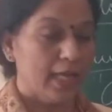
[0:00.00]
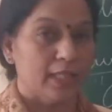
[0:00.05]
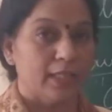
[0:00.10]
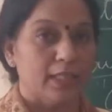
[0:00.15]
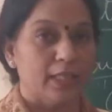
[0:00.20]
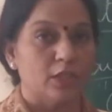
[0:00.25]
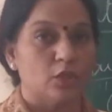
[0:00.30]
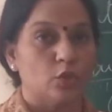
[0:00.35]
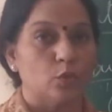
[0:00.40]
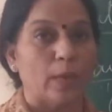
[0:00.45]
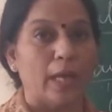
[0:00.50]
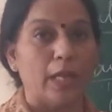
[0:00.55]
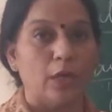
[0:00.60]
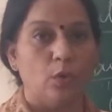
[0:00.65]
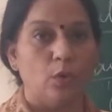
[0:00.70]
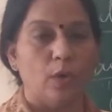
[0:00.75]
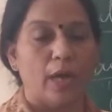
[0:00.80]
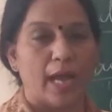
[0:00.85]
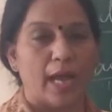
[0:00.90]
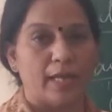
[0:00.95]
they
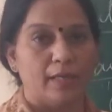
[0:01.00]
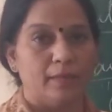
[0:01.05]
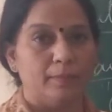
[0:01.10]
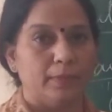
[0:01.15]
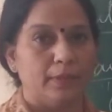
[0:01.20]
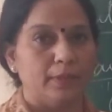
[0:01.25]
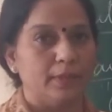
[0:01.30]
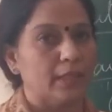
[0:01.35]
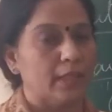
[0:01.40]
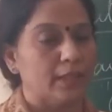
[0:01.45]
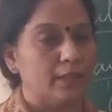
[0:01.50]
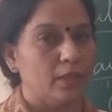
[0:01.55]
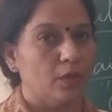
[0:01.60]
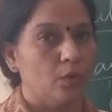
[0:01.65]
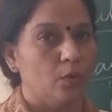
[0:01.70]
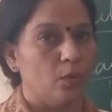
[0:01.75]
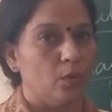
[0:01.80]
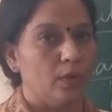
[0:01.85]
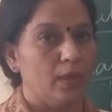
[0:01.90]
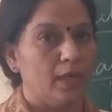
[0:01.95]
swallow animals as a
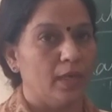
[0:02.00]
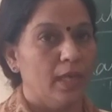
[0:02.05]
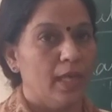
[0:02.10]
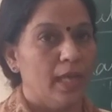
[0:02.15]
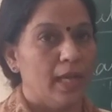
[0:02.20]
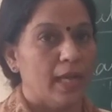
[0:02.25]
whole.